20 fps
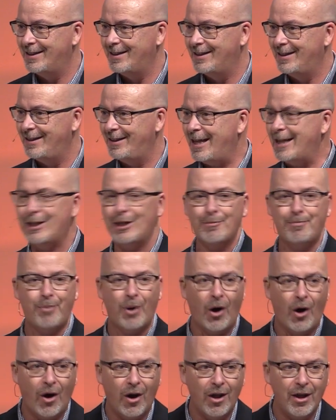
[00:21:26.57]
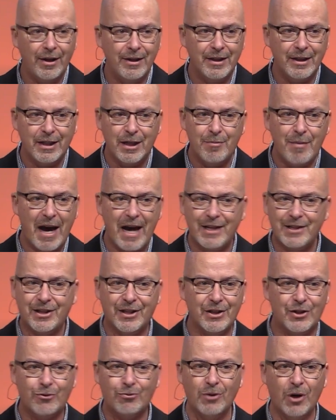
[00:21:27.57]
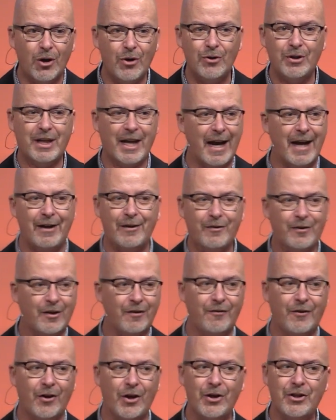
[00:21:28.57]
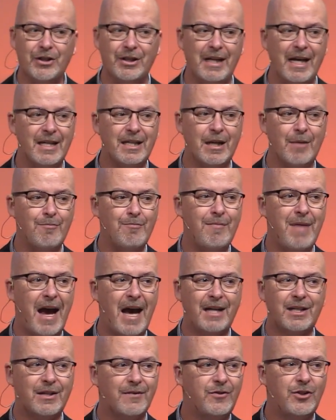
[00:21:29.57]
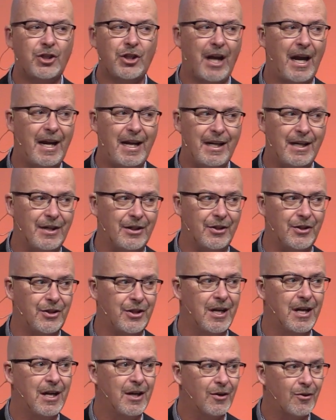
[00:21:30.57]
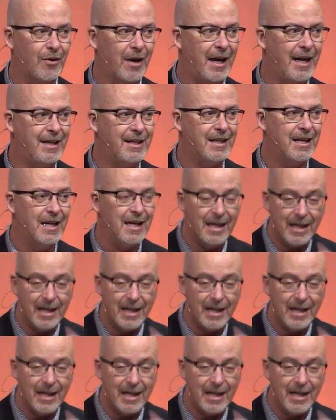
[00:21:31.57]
That's a Paul in the Damascus Road kind of conversion. That's a massive change, right?